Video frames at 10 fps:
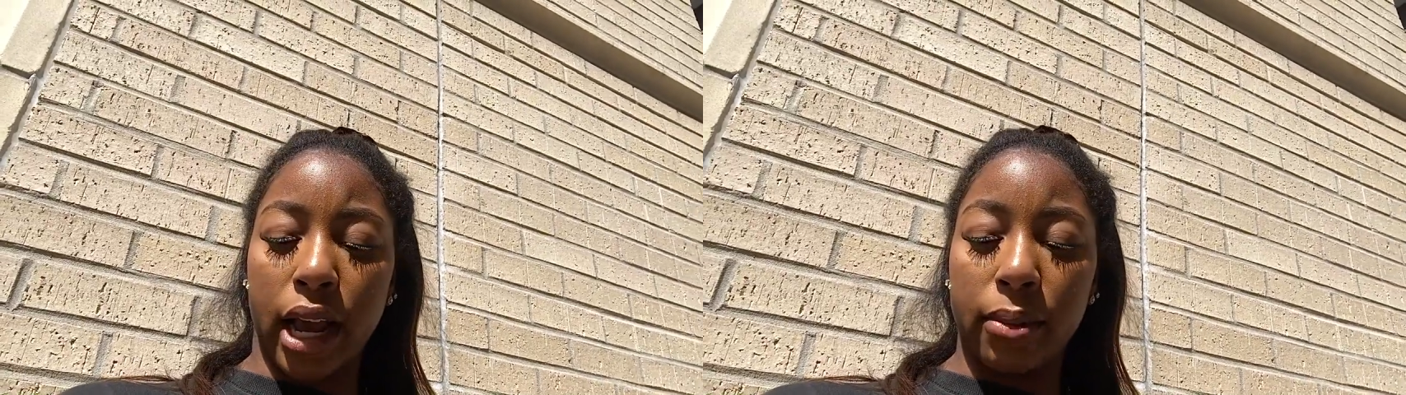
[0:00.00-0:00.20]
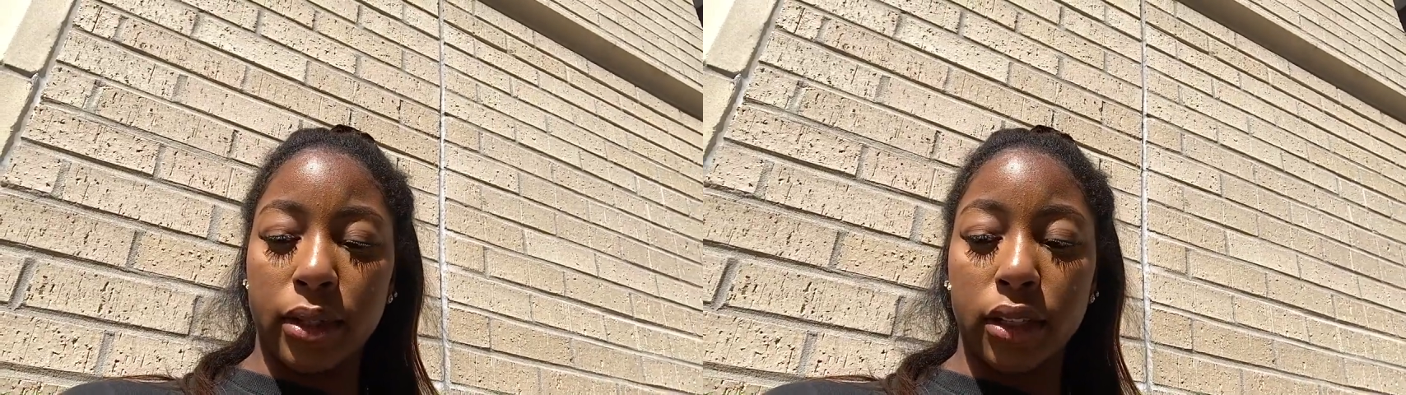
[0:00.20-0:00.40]

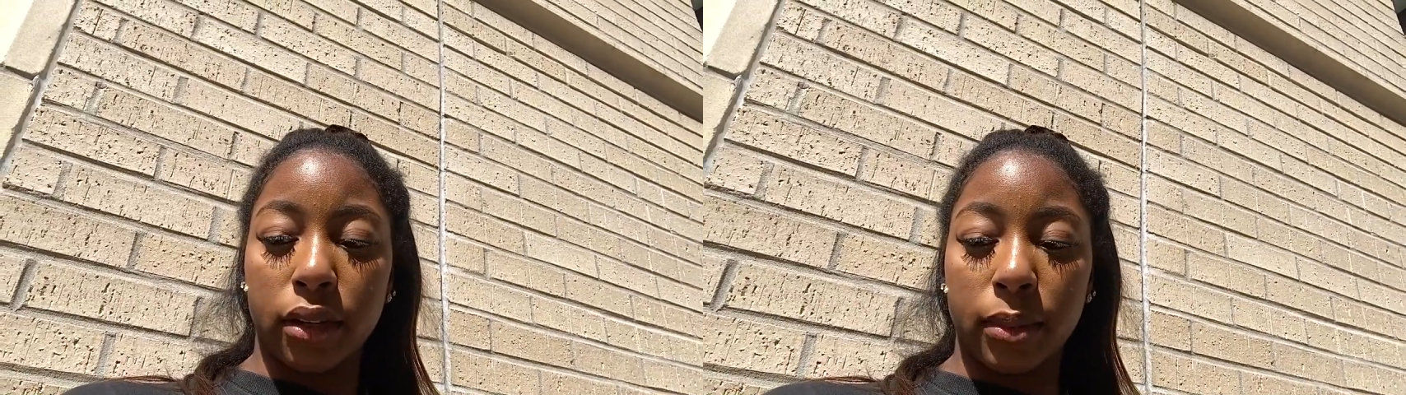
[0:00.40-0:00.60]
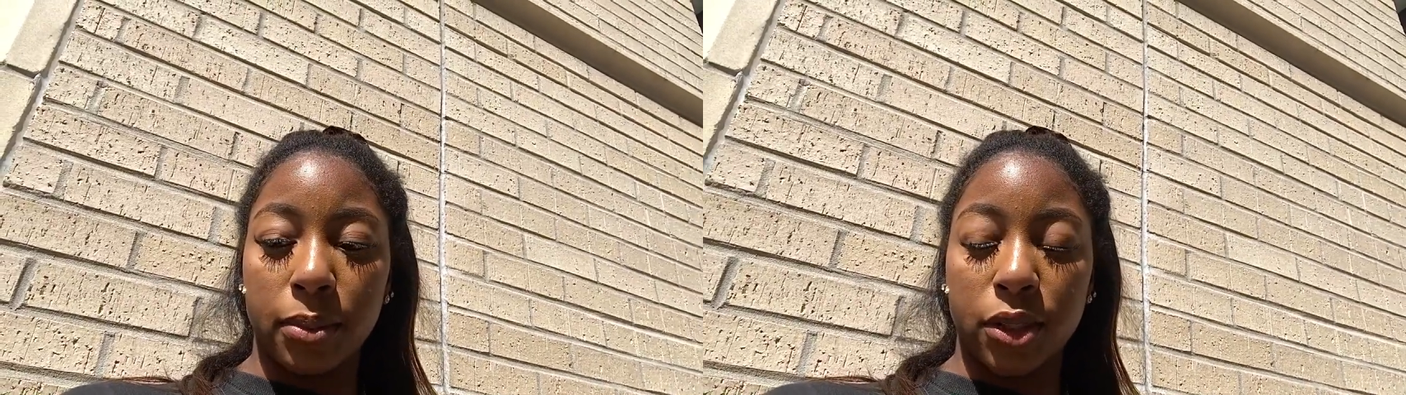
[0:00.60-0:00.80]
Now I'm about to
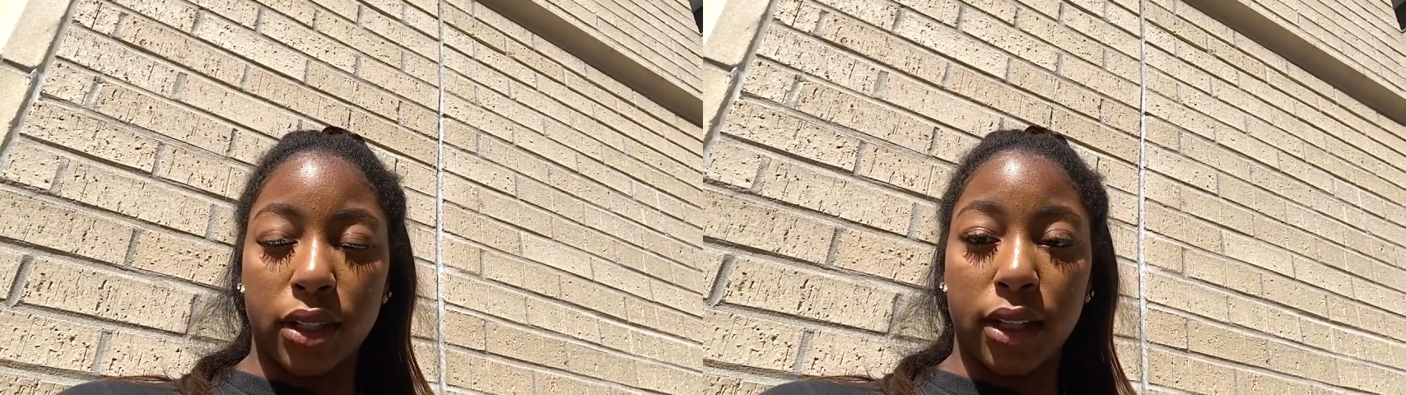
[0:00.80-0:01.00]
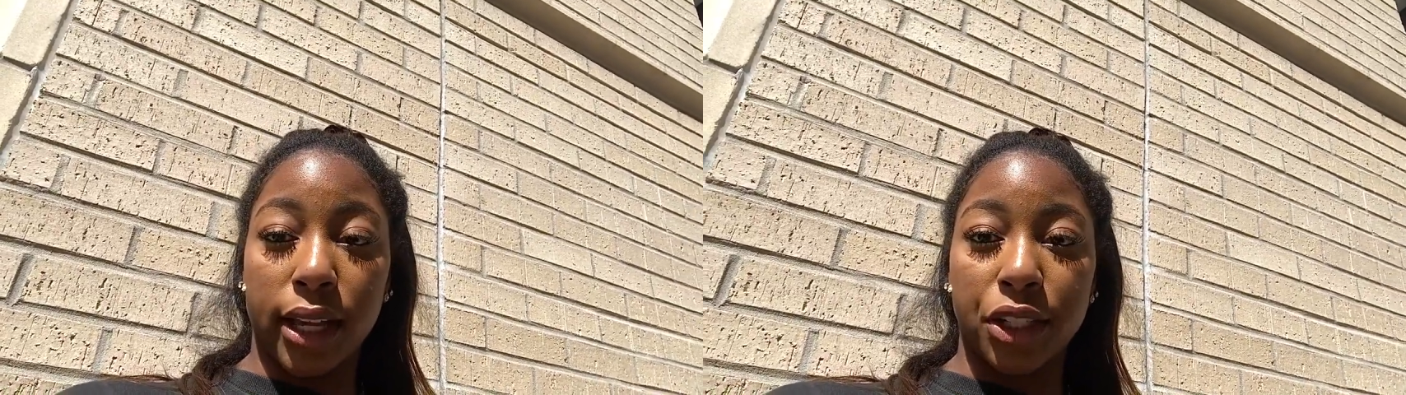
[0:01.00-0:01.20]
go to my
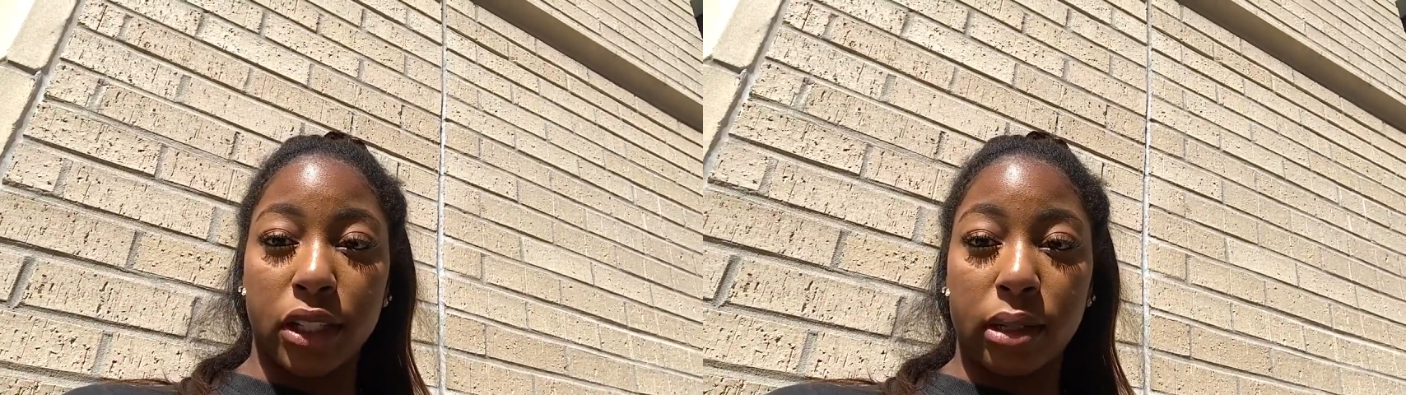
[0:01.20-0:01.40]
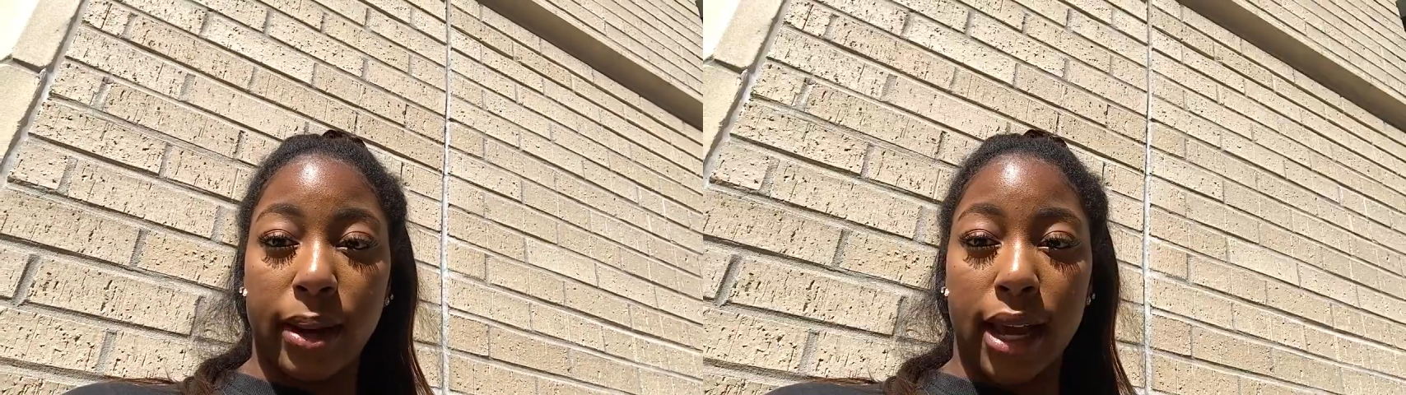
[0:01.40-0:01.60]
music lecture,